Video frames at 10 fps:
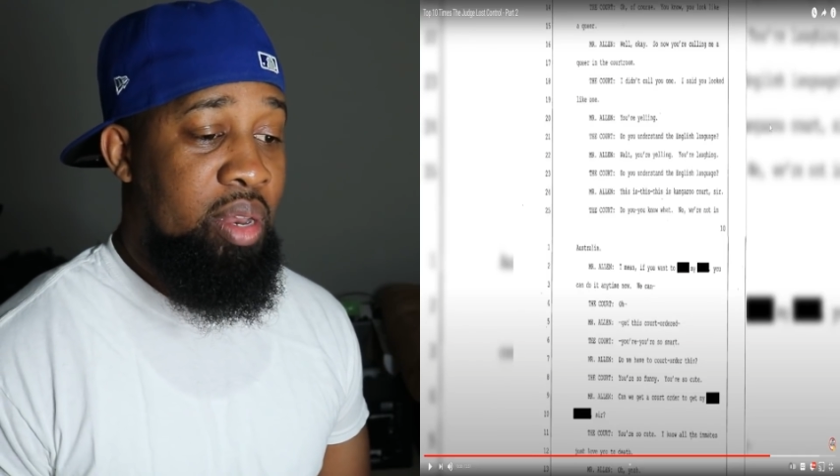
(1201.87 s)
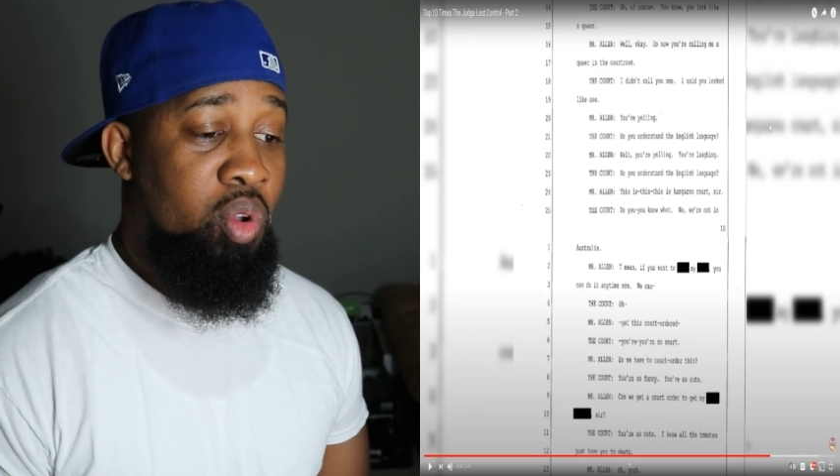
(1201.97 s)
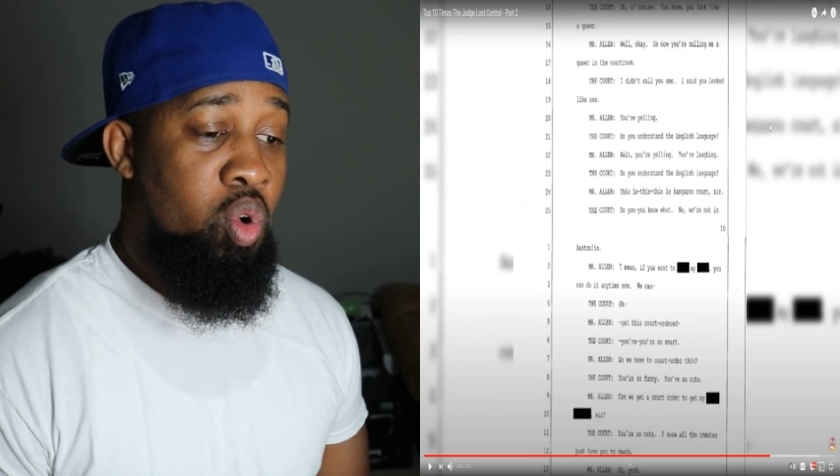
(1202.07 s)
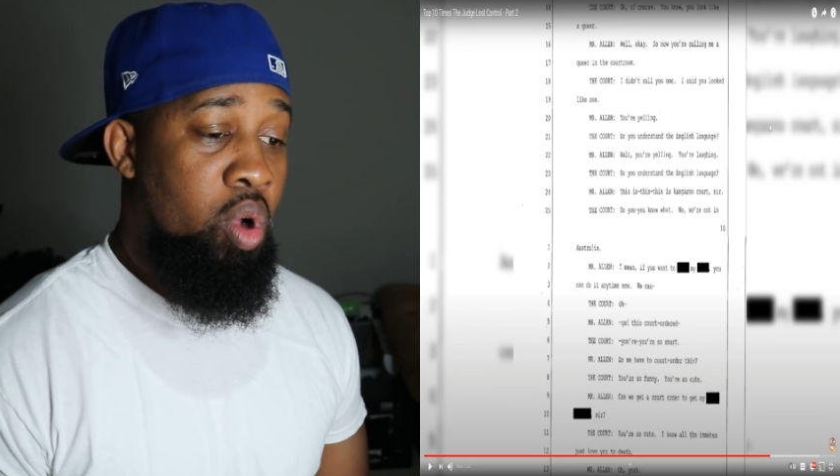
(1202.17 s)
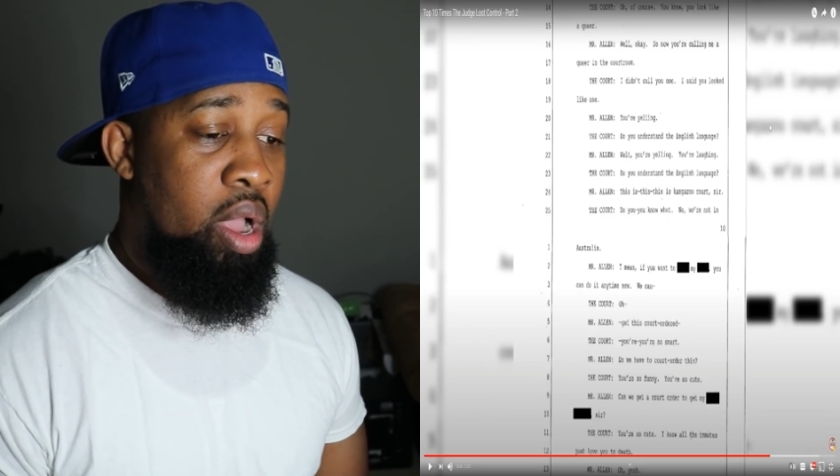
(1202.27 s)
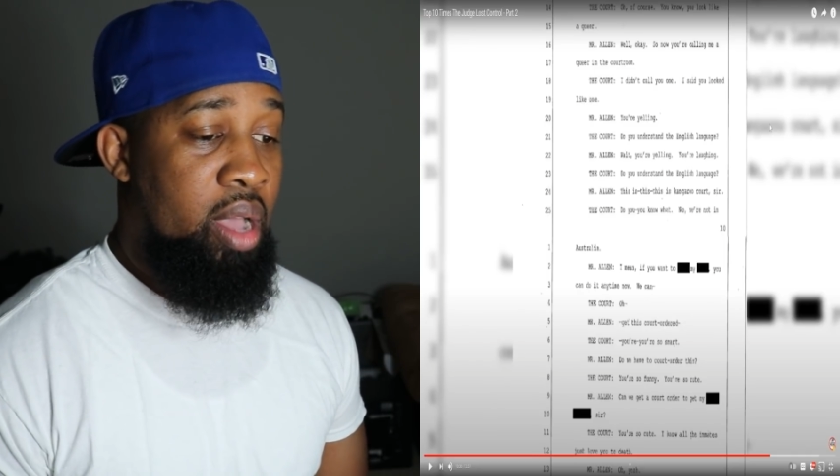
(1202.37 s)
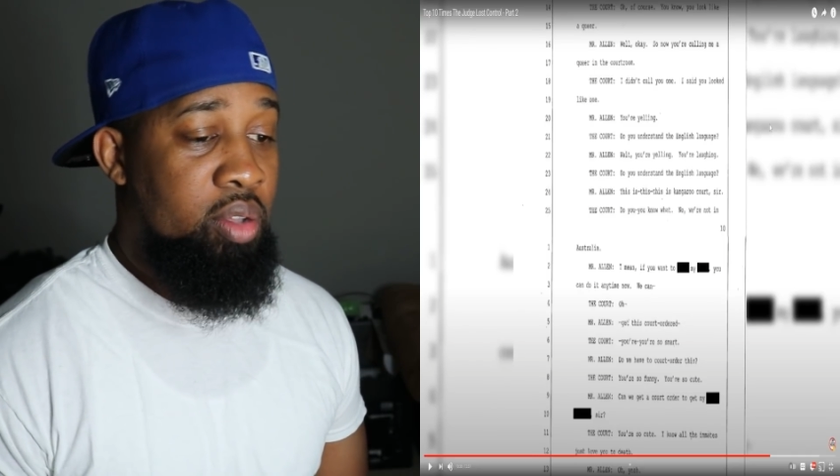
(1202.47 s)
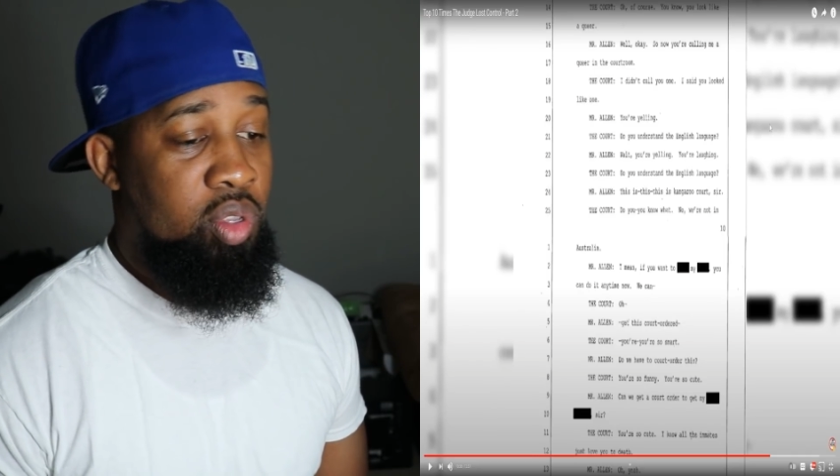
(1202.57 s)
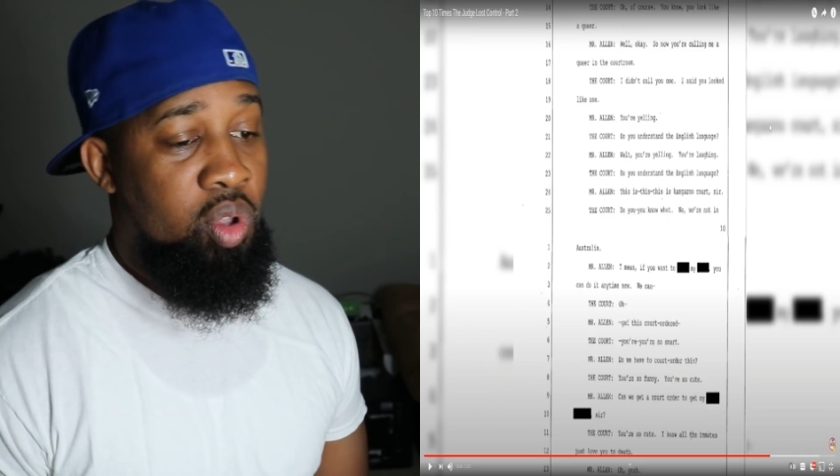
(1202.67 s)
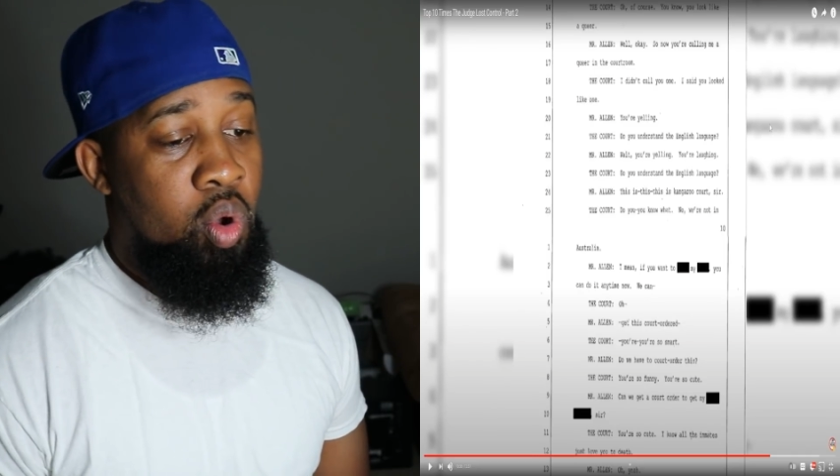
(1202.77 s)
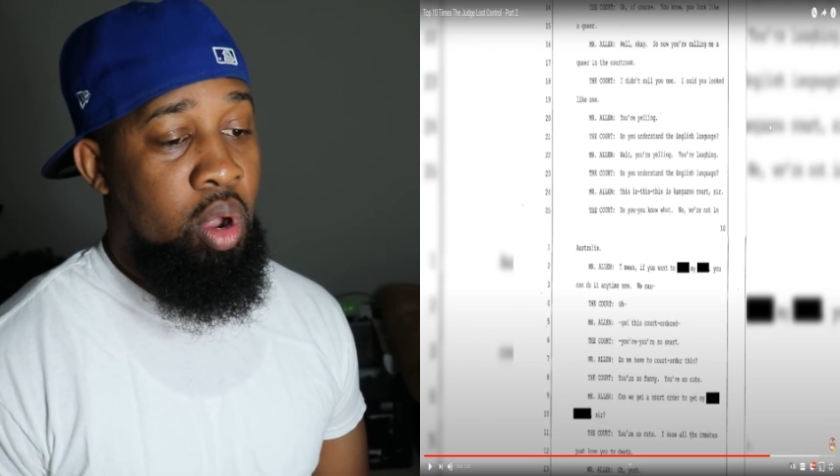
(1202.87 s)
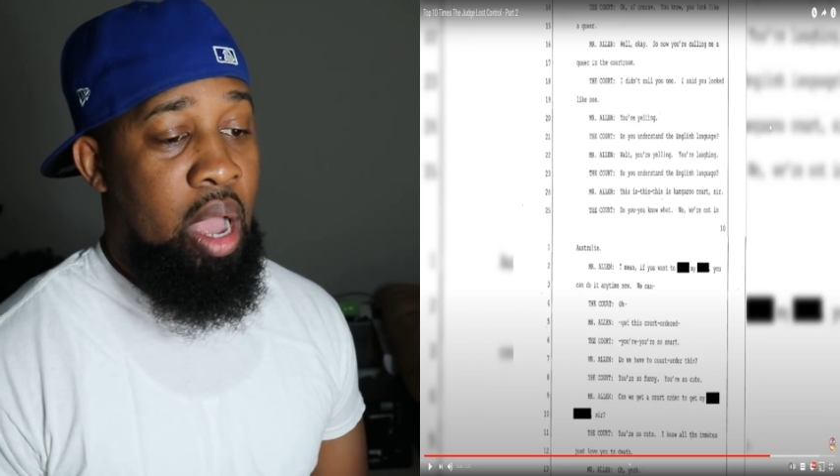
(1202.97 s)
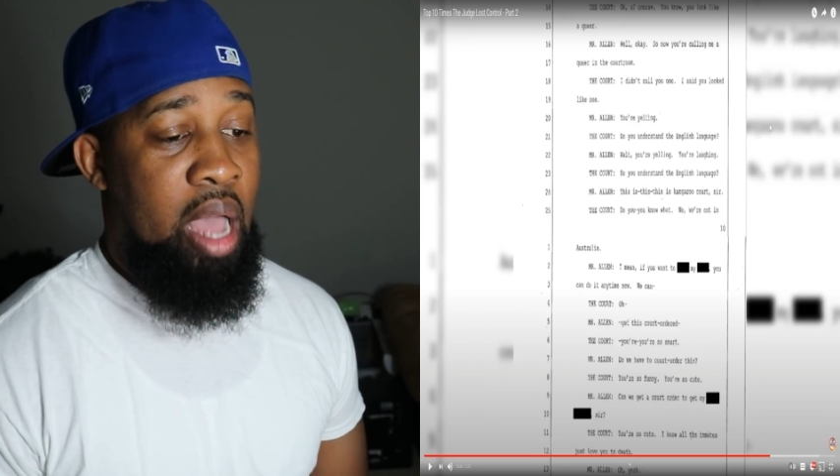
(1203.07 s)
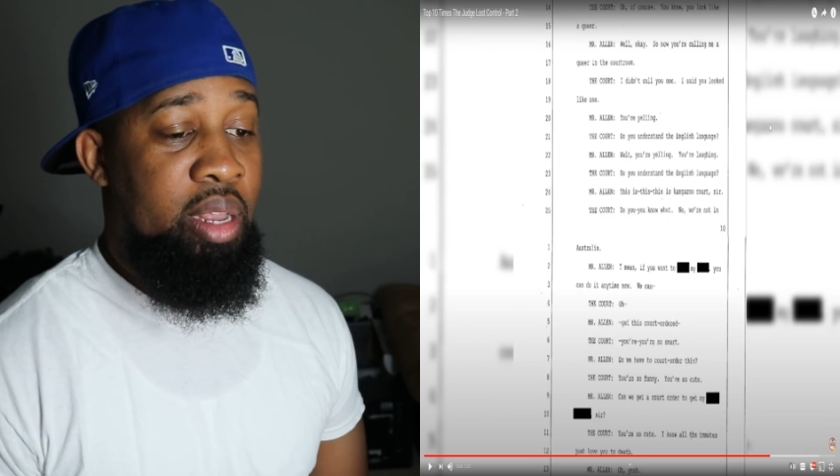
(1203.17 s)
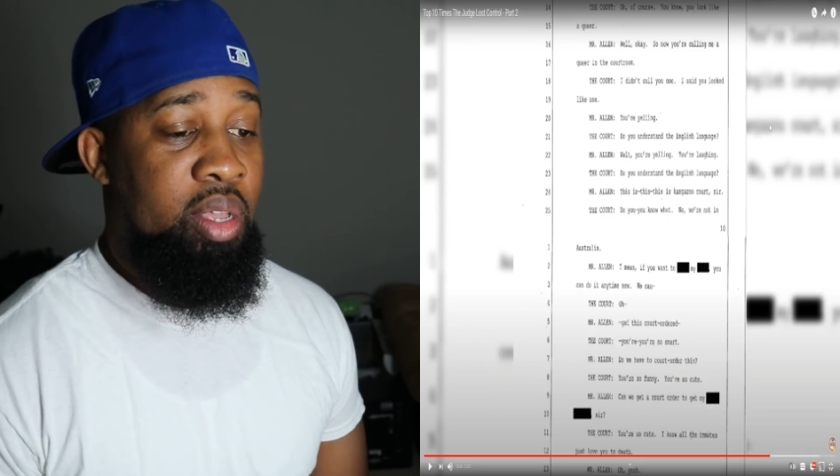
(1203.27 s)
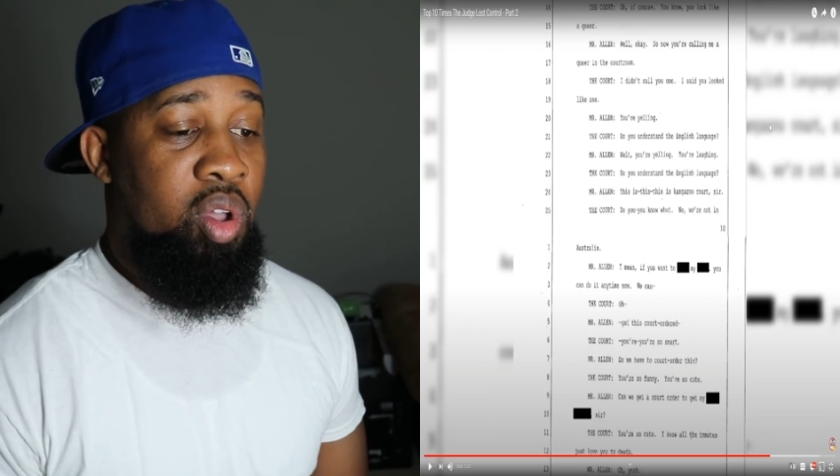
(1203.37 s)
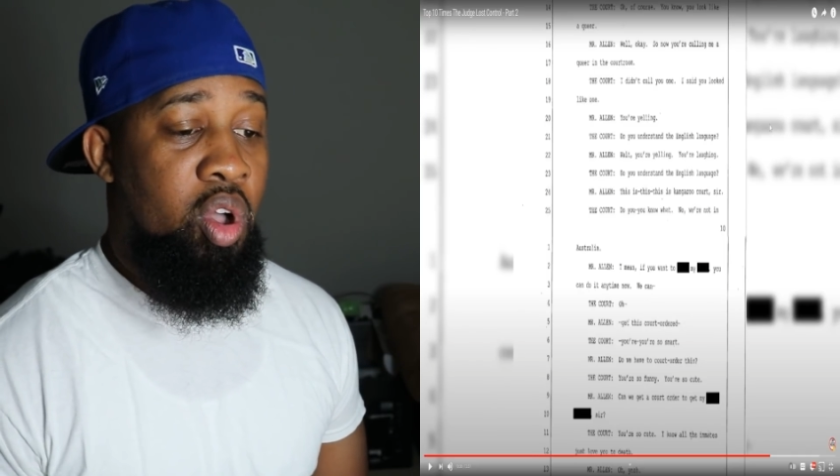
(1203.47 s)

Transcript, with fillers: in the courthouse. The court. I didn't